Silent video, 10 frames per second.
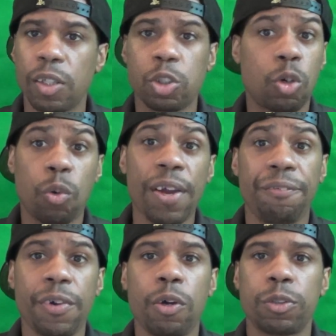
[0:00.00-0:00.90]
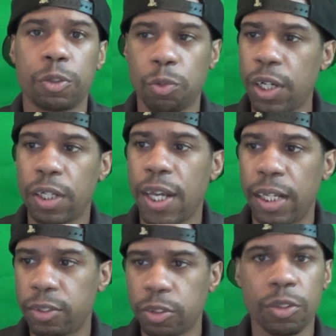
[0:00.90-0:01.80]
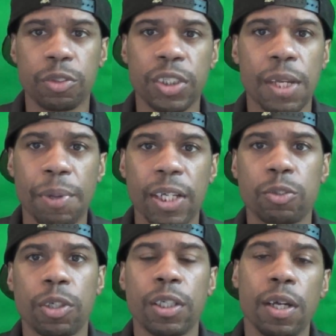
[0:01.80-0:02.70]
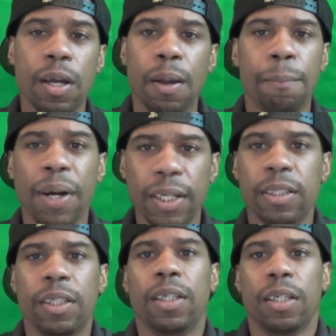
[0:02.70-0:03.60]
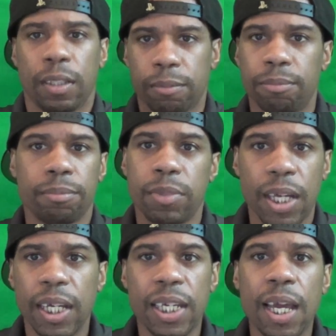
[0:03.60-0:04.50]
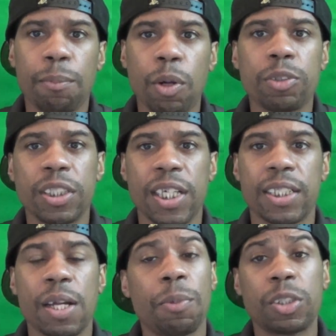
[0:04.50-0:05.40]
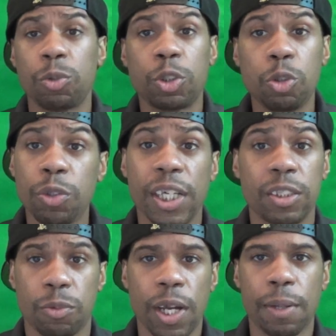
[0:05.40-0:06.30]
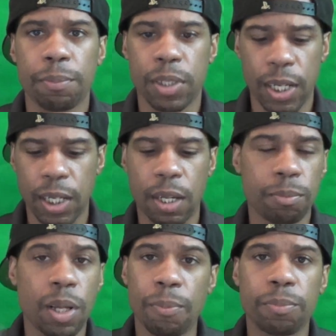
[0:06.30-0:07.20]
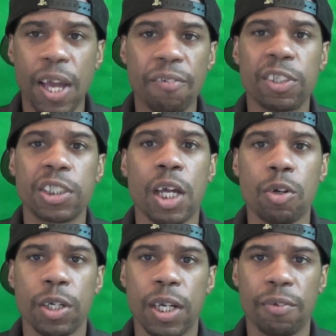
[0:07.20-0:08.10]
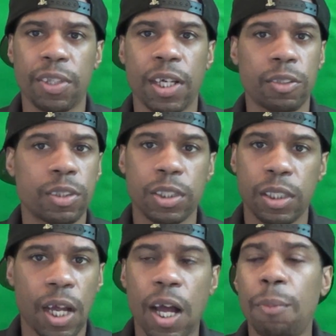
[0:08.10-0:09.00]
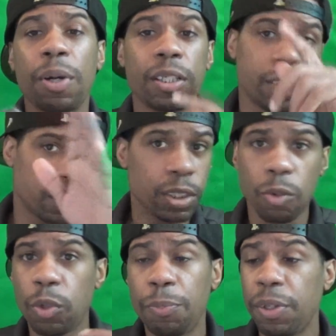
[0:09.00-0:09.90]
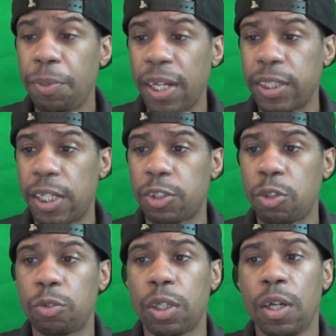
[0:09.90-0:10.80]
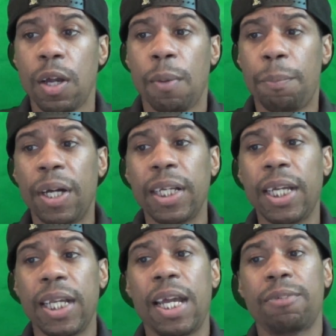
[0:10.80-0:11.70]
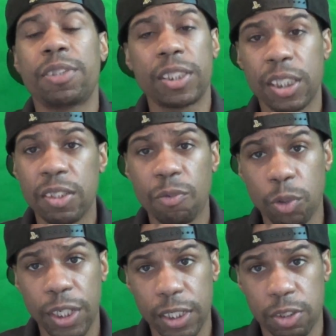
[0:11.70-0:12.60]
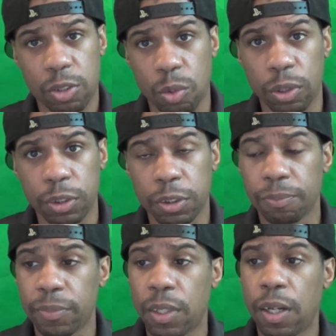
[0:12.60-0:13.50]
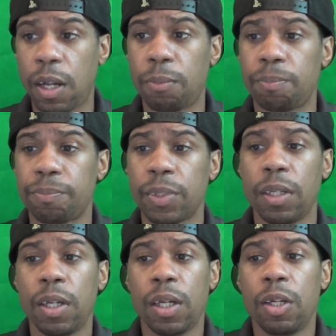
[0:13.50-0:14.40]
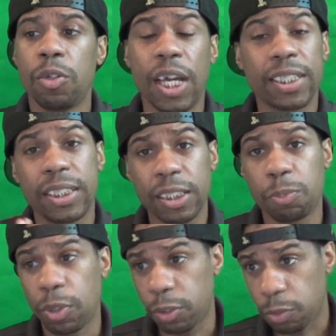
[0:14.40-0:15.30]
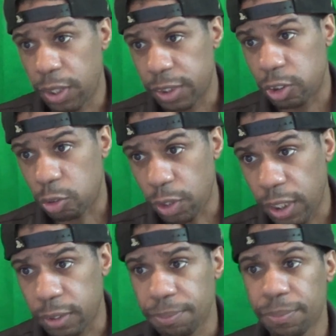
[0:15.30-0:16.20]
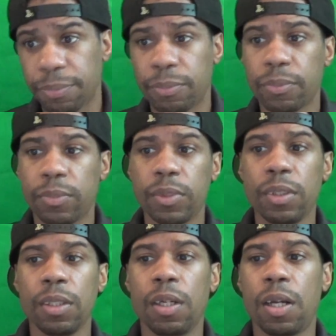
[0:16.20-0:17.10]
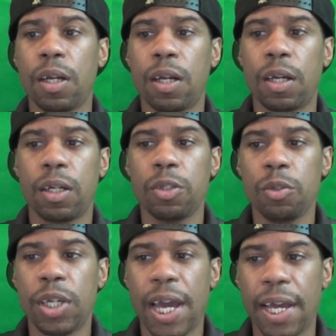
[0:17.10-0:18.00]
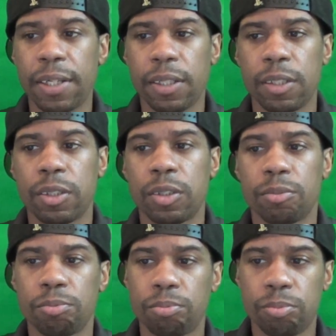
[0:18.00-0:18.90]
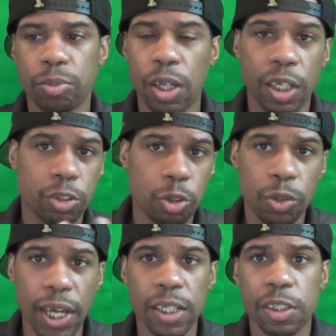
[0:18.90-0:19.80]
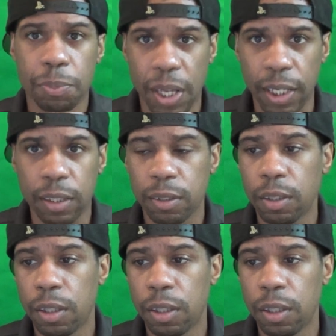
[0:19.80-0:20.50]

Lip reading: It's a great phone. It's running, same Android, but it can't multitask that much with 2 gigs of RAM. Like I'm having stuttering and everything else. But we'll be back to that soon. But it has 64 gigs of storage. You got 6.3 inch screen. You got a 2K display.